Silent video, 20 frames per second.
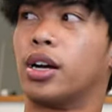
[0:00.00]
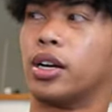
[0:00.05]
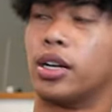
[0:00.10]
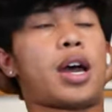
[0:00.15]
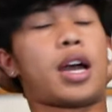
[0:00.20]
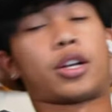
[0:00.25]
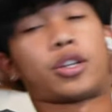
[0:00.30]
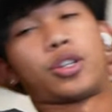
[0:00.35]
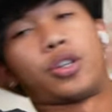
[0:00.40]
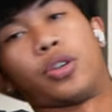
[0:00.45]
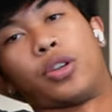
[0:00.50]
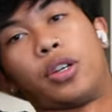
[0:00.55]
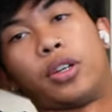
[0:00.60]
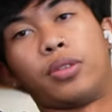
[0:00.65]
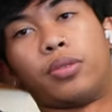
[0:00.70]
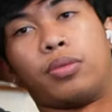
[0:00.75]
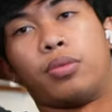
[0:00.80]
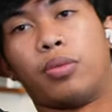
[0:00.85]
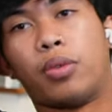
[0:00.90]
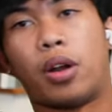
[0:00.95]
Actually,
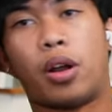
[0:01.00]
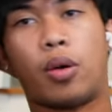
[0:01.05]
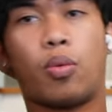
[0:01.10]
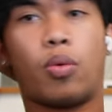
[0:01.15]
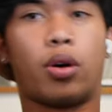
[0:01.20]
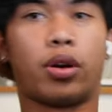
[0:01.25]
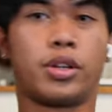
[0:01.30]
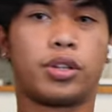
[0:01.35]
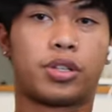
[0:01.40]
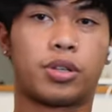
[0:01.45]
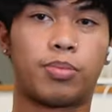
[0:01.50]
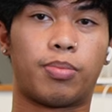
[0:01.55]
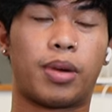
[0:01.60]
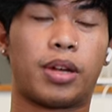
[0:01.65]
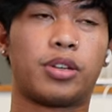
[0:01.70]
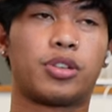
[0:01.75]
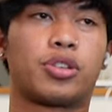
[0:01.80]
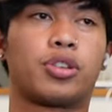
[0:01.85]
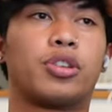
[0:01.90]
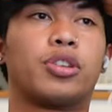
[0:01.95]
what I wanted to
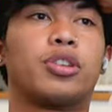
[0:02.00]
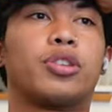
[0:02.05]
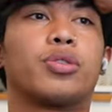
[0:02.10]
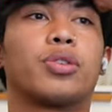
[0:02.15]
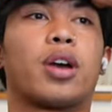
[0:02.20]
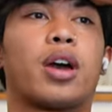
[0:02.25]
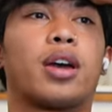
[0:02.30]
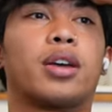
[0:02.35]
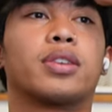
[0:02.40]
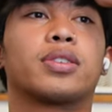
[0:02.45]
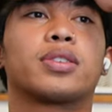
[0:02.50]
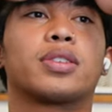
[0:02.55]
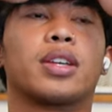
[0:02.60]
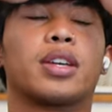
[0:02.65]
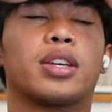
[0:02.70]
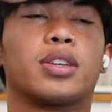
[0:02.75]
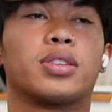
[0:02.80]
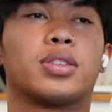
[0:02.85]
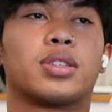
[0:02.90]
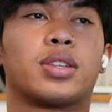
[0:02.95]
mention to you guys
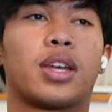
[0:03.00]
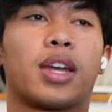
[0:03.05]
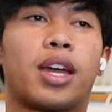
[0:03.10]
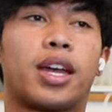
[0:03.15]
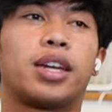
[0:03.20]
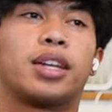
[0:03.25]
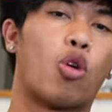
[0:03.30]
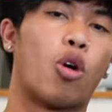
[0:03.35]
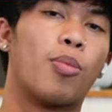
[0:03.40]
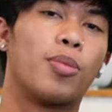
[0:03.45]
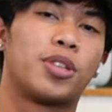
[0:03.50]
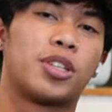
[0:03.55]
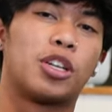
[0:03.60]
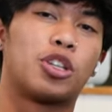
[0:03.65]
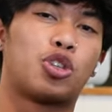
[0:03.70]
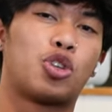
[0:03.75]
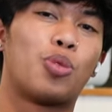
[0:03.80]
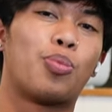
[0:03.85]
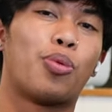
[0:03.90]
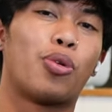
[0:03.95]
is, hey, we're almost at
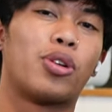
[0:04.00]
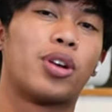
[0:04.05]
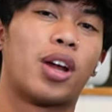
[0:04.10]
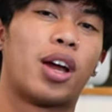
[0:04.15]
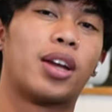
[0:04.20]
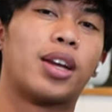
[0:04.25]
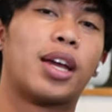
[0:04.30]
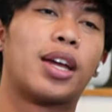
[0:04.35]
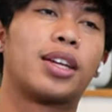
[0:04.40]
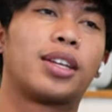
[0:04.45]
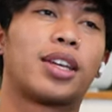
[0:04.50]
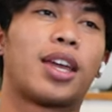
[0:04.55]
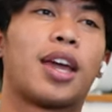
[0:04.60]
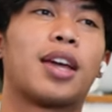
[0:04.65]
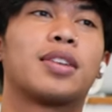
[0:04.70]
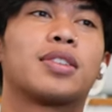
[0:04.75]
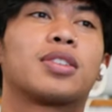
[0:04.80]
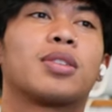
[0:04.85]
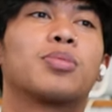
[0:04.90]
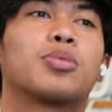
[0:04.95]

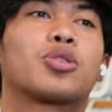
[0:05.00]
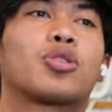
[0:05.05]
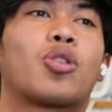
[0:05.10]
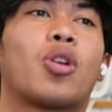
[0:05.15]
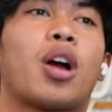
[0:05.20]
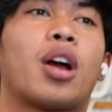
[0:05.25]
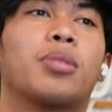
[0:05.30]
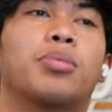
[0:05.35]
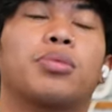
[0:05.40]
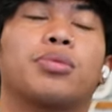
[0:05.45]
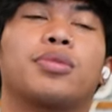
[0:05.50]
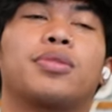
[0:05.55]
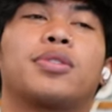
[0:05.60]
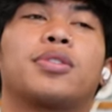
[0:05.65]
2.98k subscribers.